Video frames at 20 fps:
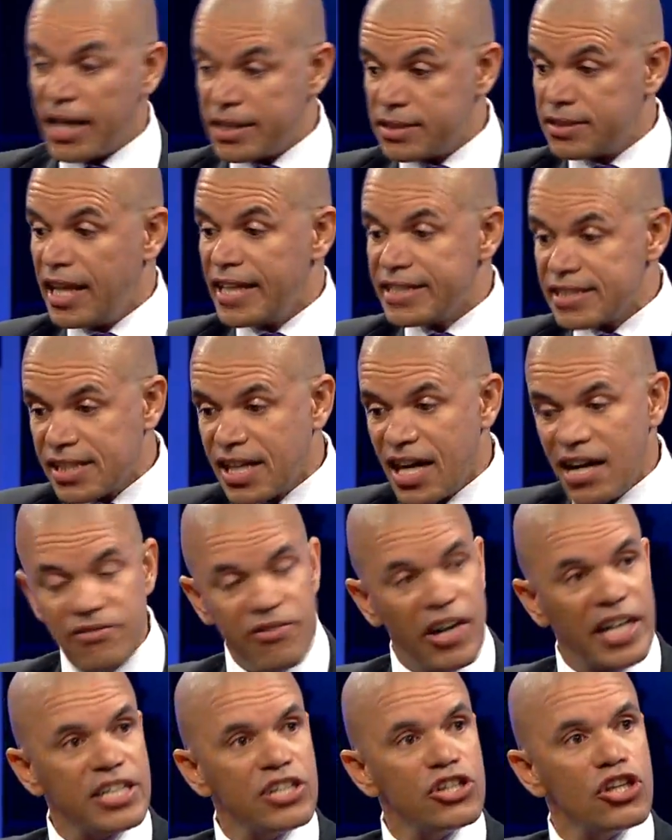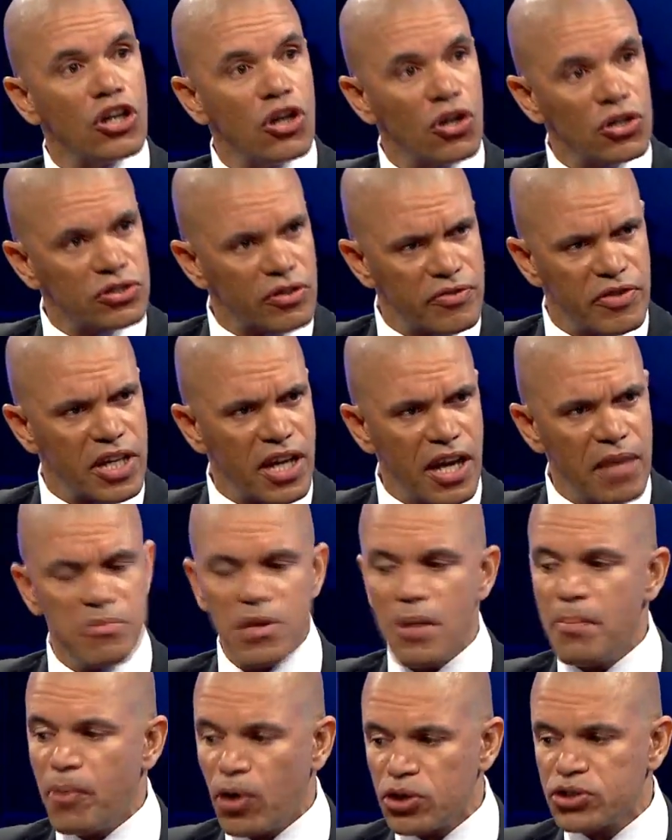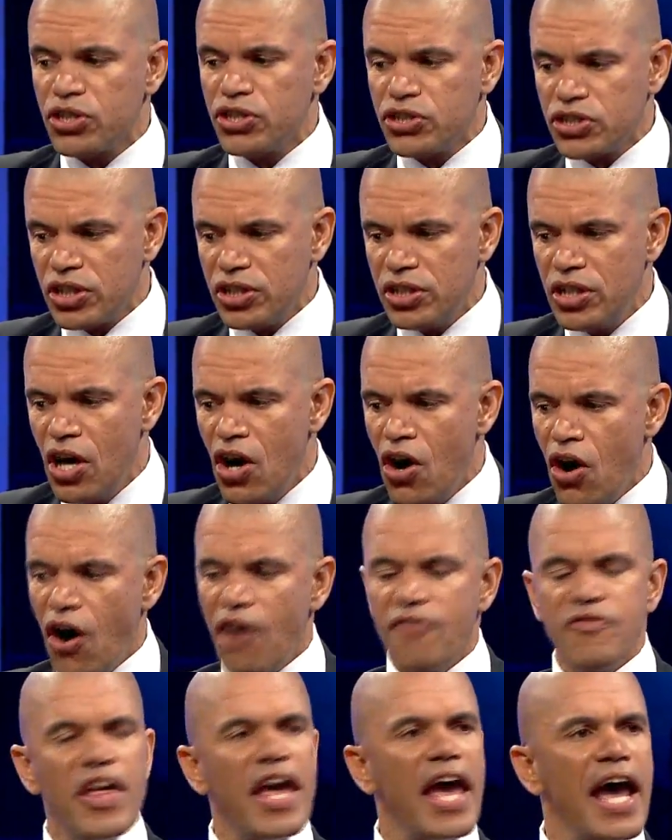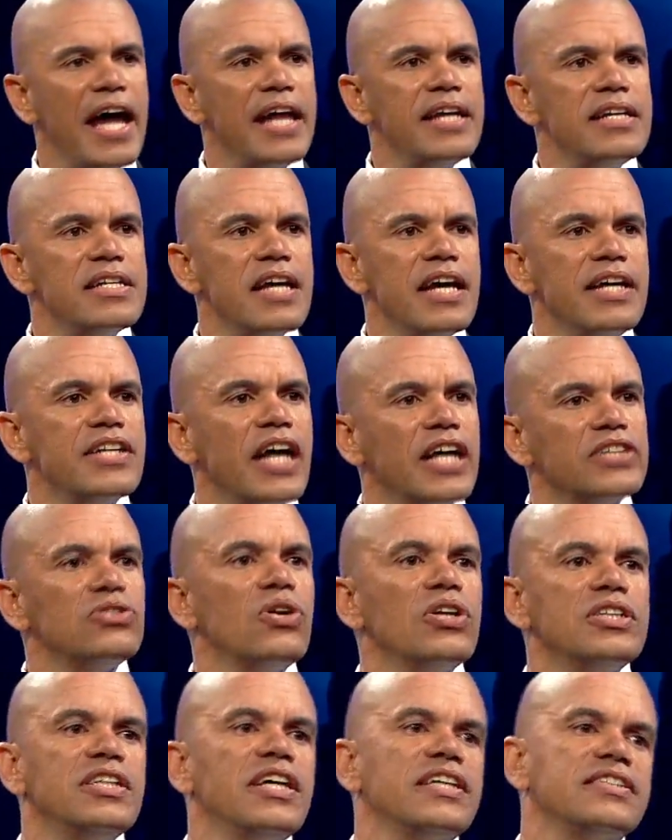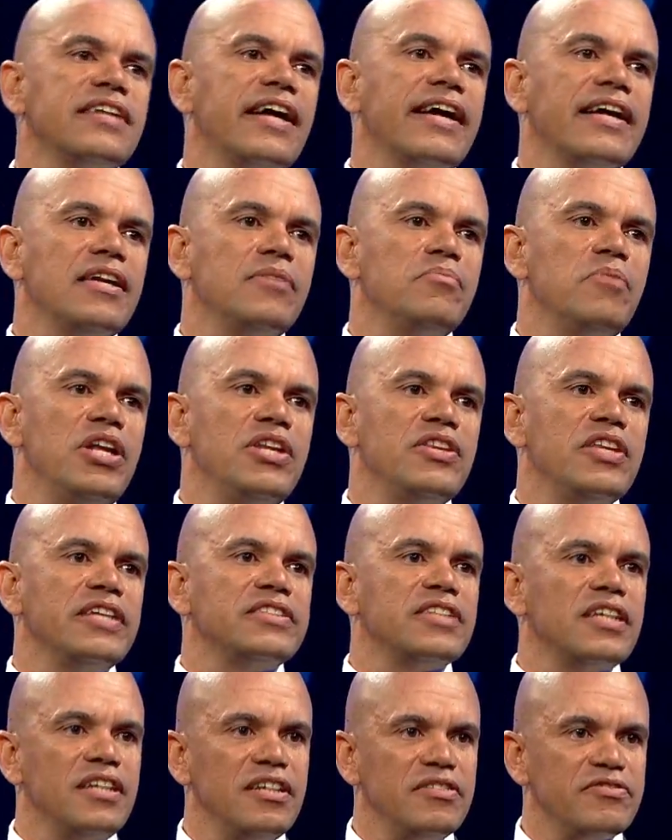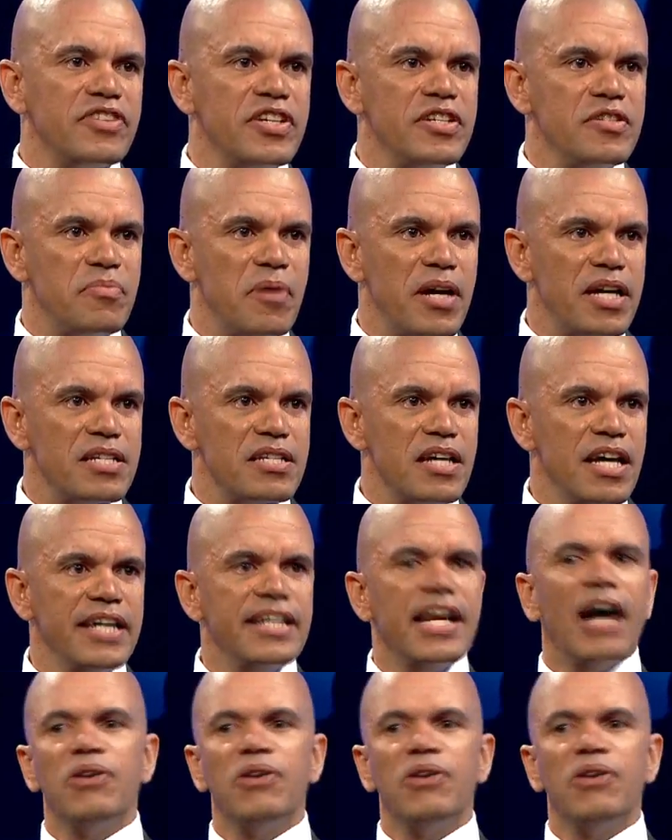But that's covered in the laws of the game. The position of the hand does not necessarily mean there's an infringement.